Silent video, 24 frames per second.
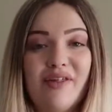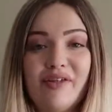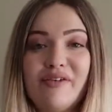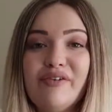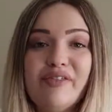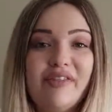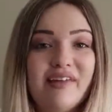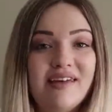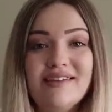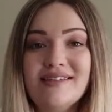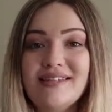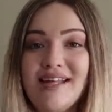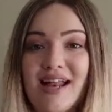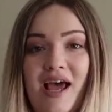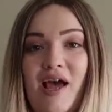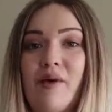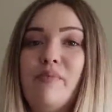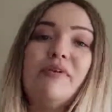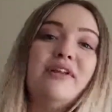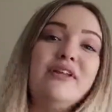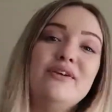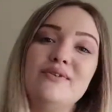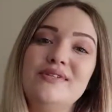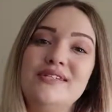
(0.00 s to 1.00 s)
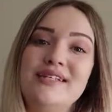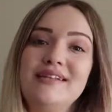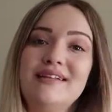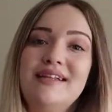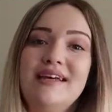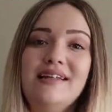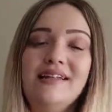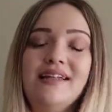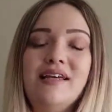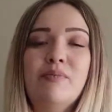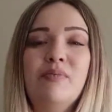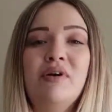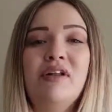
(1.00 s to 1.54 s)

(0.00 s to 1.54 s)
other things that I have been using lately,